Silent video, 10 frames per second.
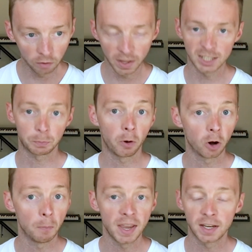last point
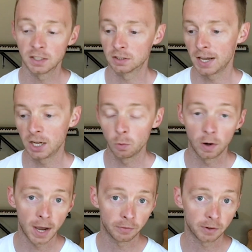I'll make is
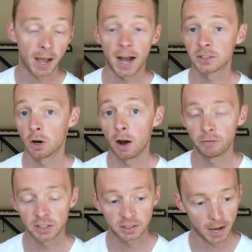anyone out there that has an
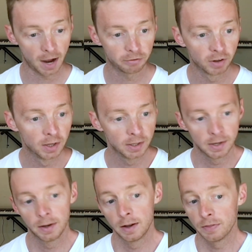office staff,
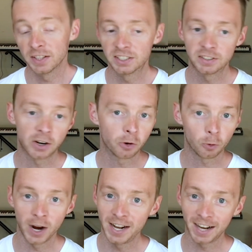this is a
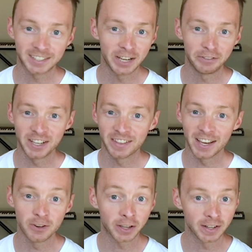great activity that
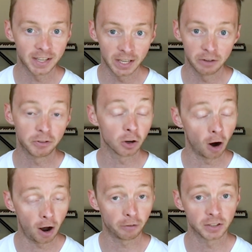you can give your
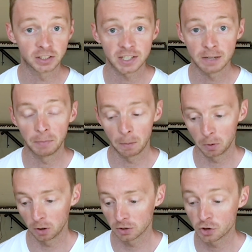office team
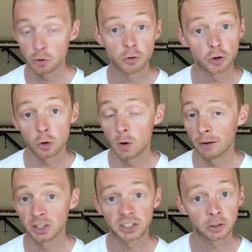member to do
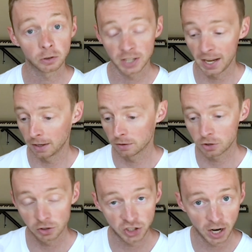every single day,
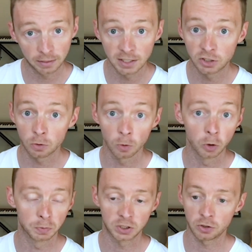to check these
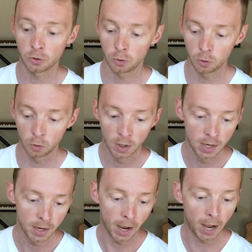groups, to
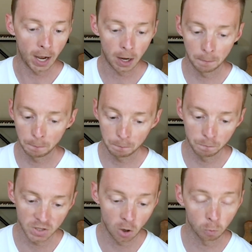
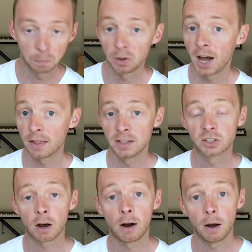reply to these
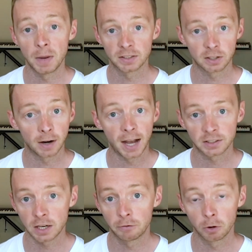comments that are asking for